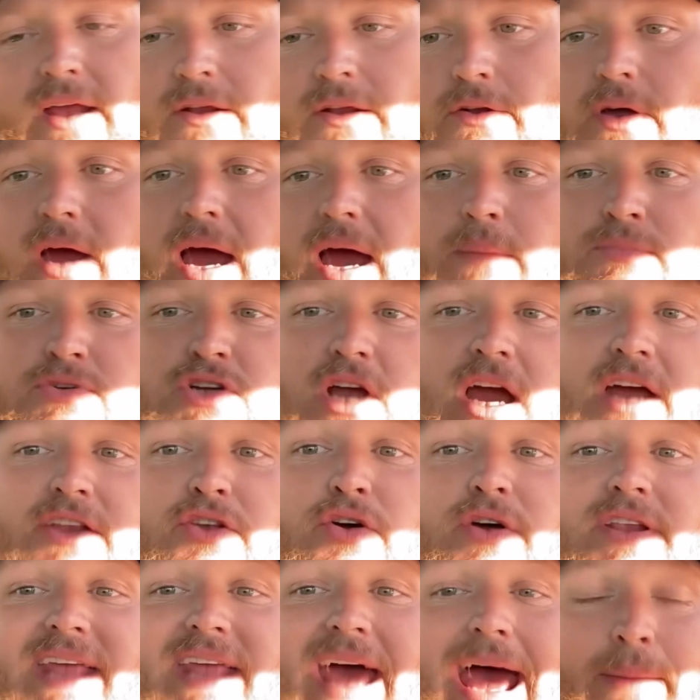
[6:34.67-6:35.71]
I don't know. I'm
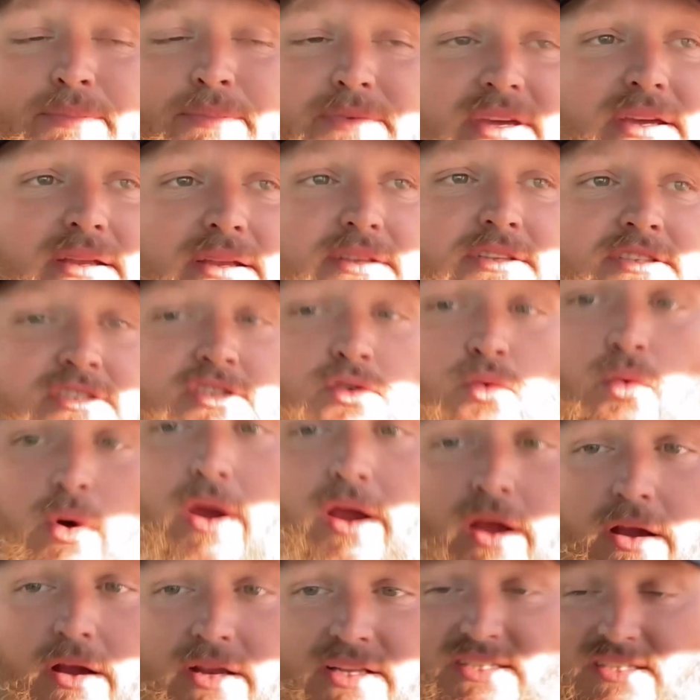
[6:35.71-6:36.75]
trying to adapt it to
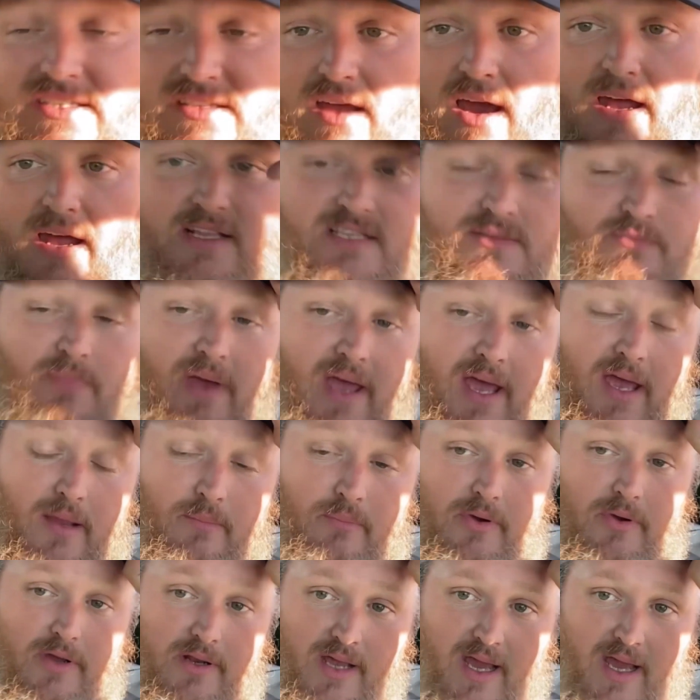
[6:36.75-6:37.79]
where it's not as
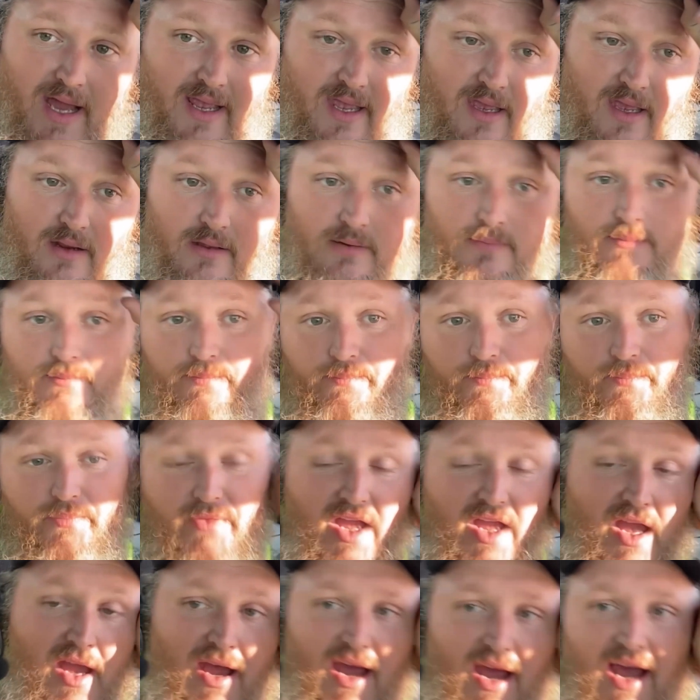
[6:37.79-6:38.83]
bad, but I get it.
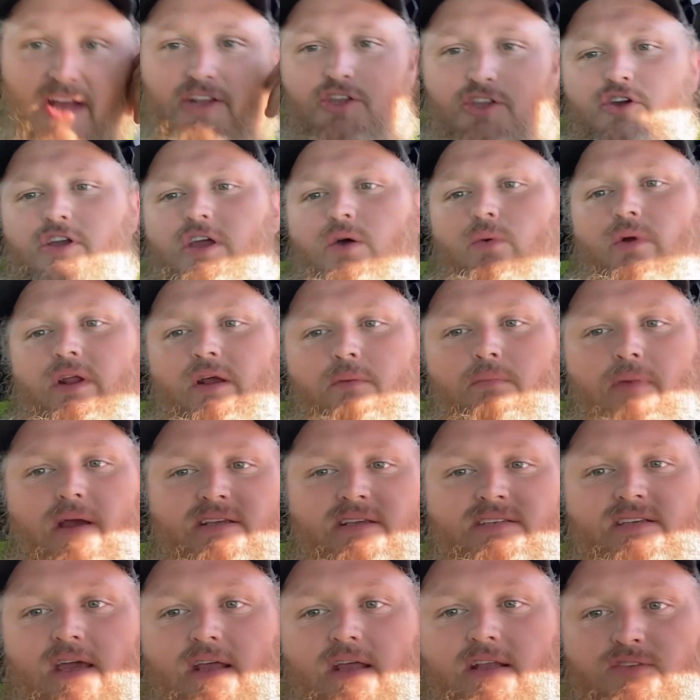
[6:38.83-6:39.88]
I do get what
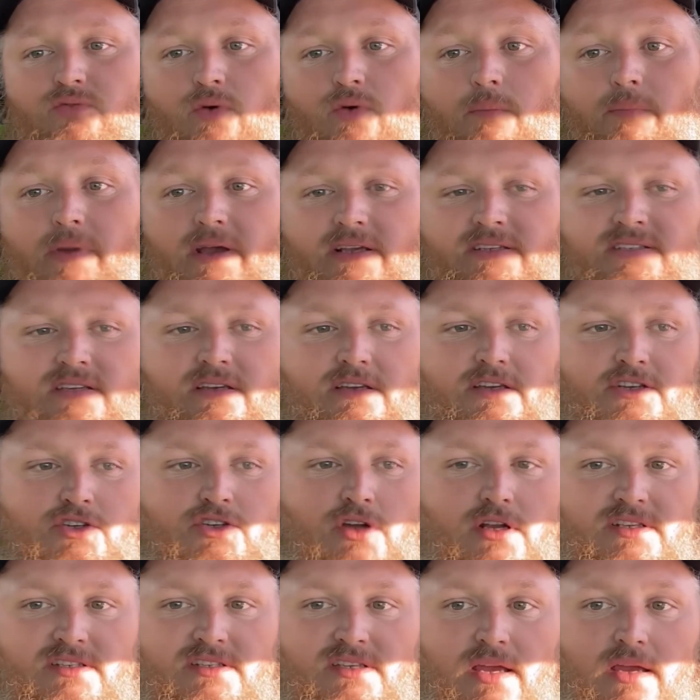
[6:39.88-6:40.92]
everybody's saying is what I'm basically
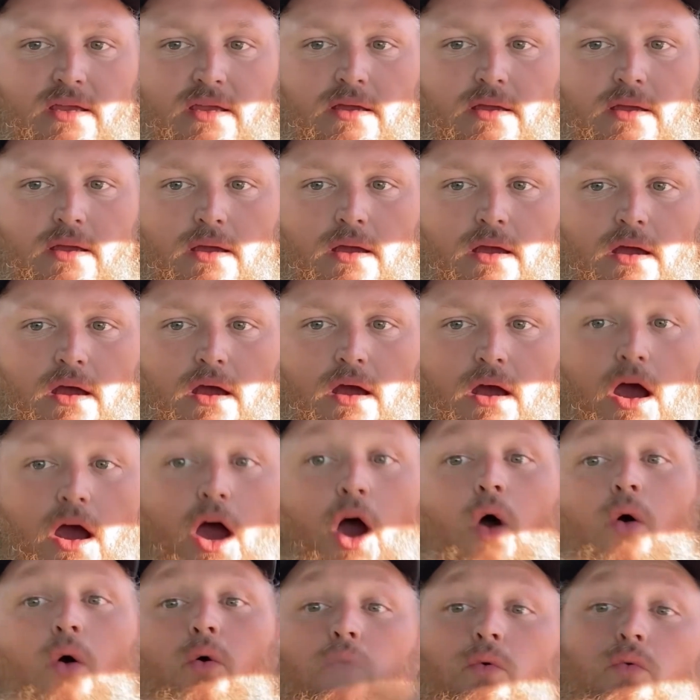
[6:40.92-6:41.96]
trying to say.
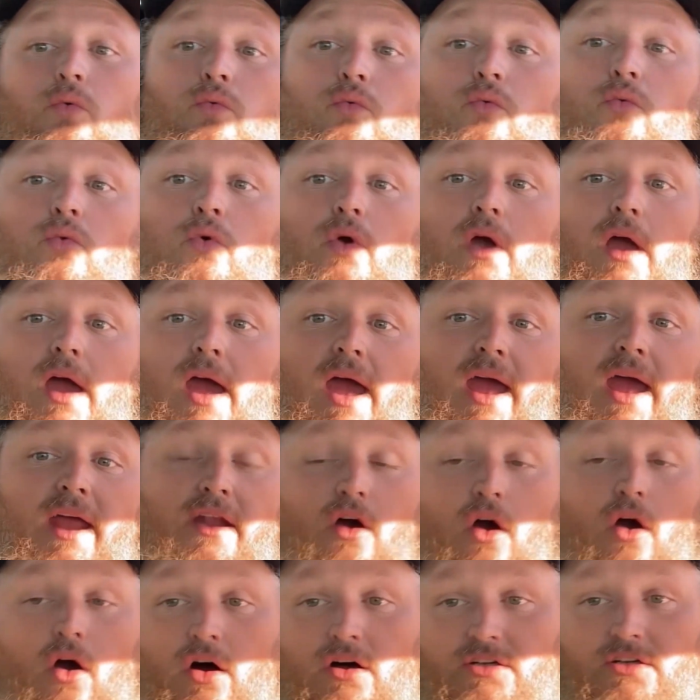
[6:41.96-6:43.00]
Oh,
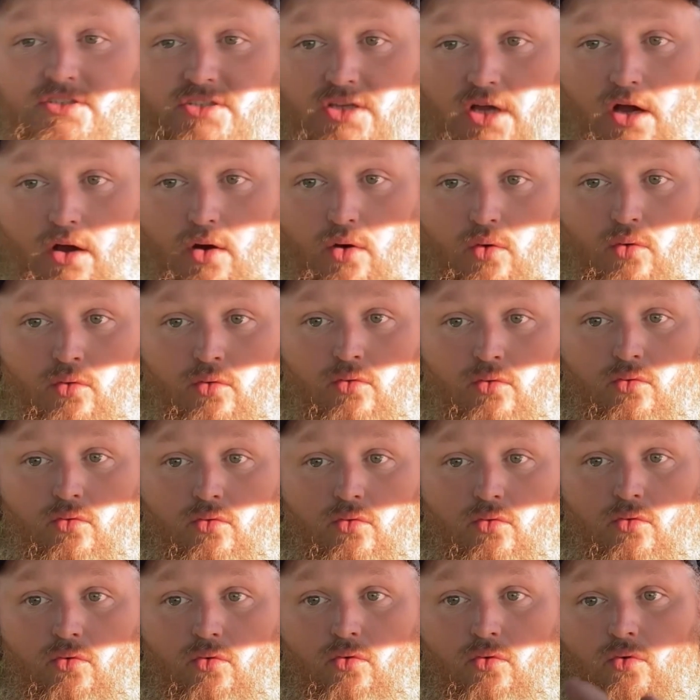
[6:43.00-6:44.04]
and also,
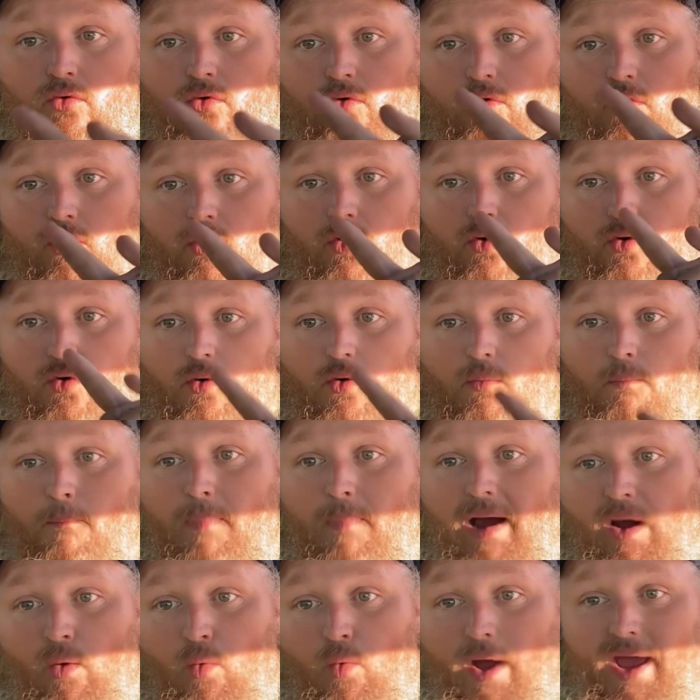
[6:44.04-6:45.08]

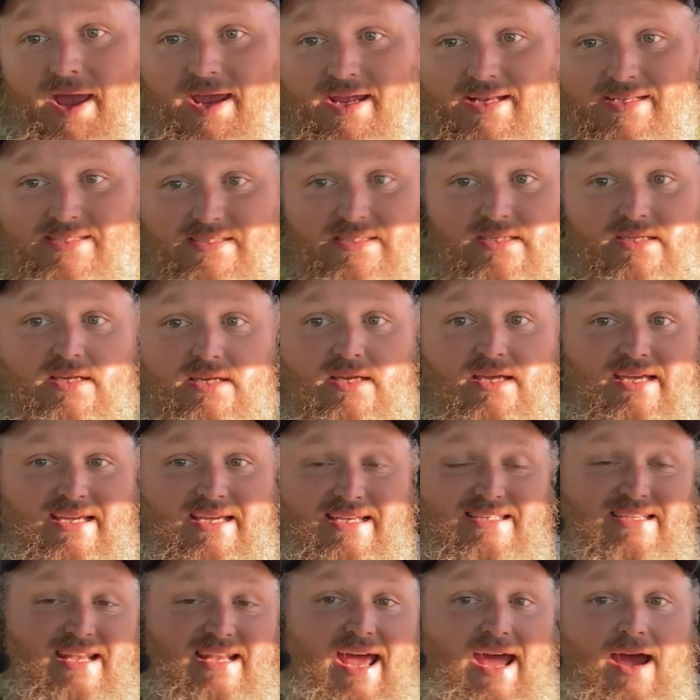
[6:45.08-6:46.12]
my weight
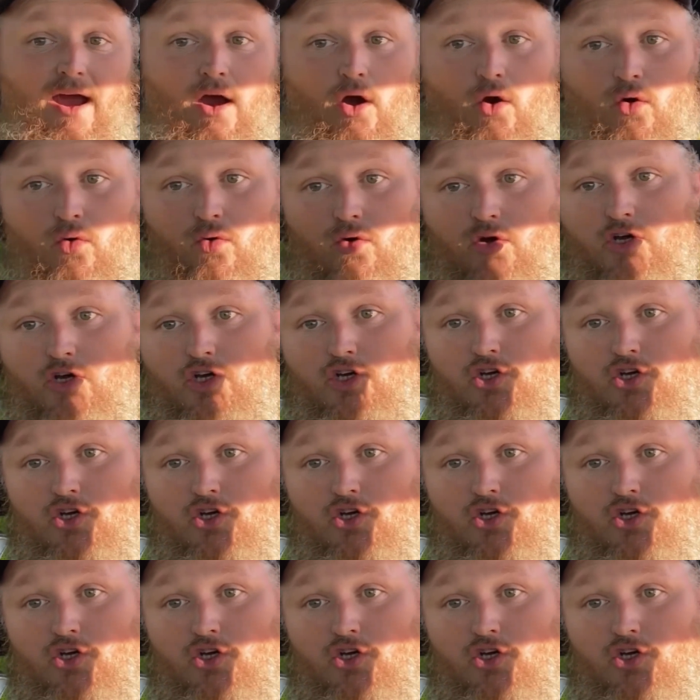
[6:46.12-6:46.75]
is now